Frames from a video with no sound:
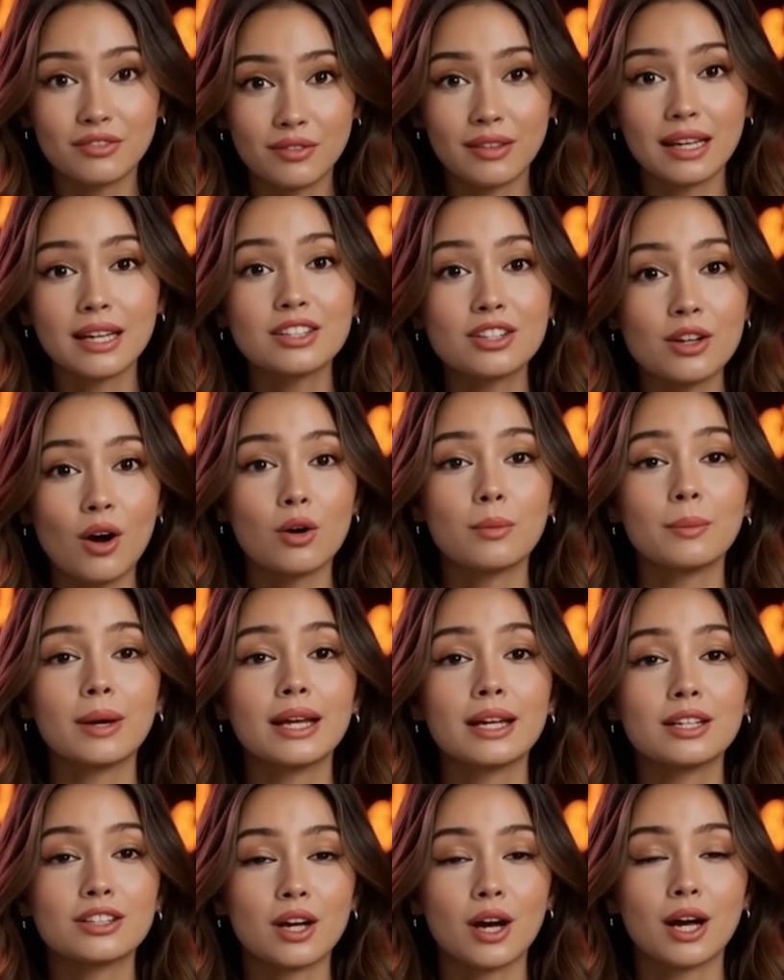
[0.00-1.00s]
There's no
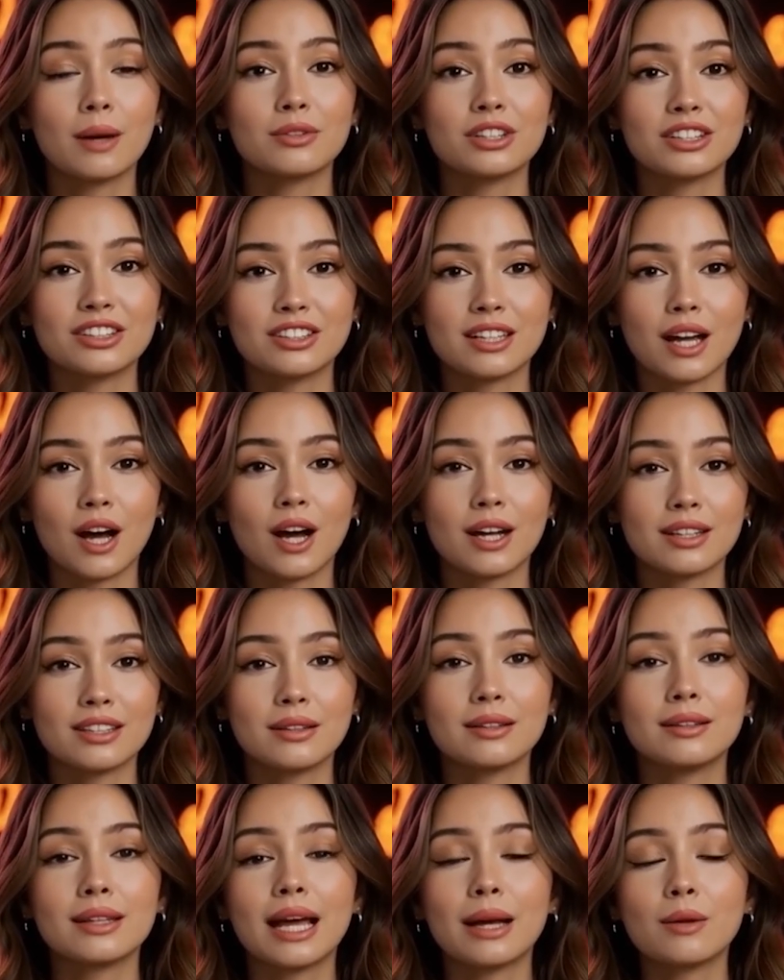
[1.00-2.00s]
better time to start
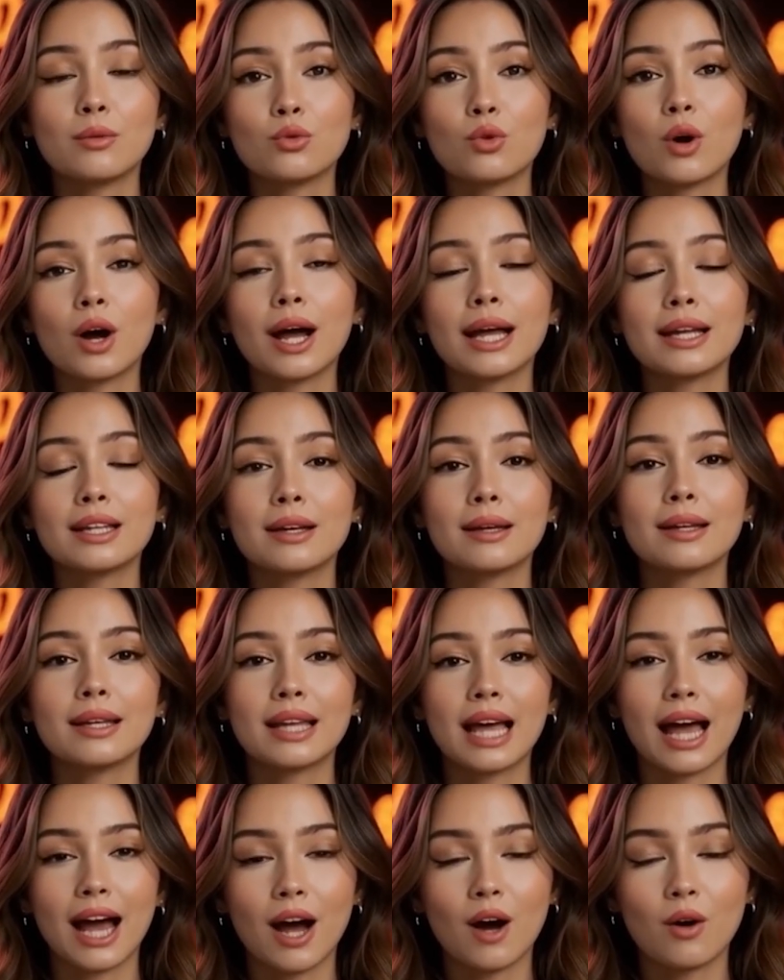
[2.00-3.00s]
than right
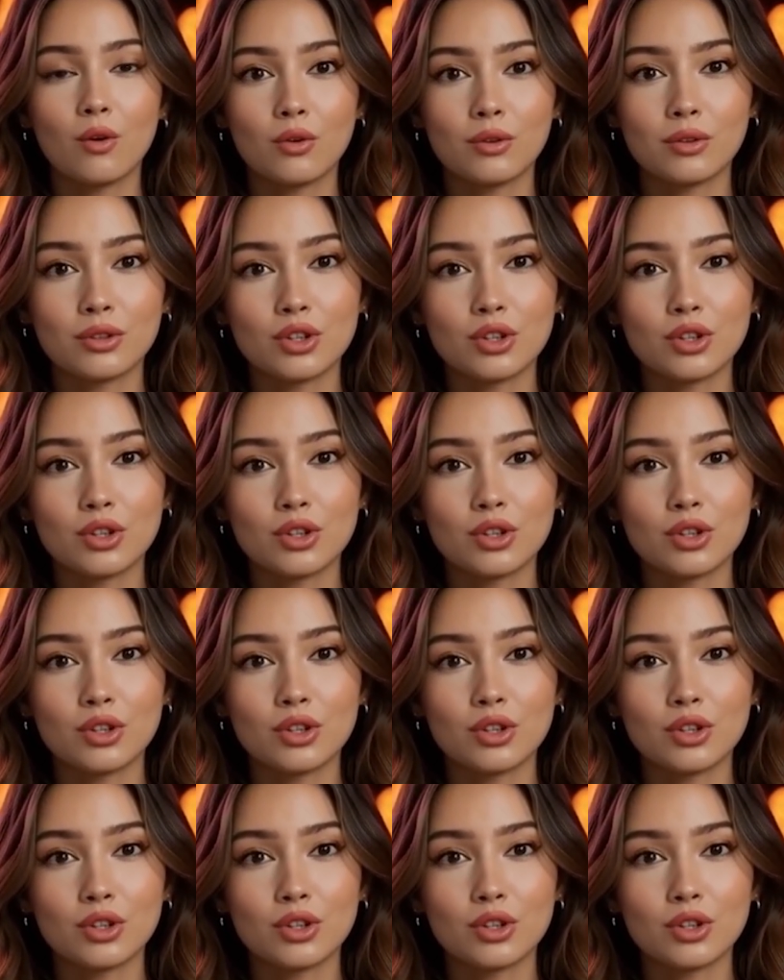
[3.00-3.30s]
now.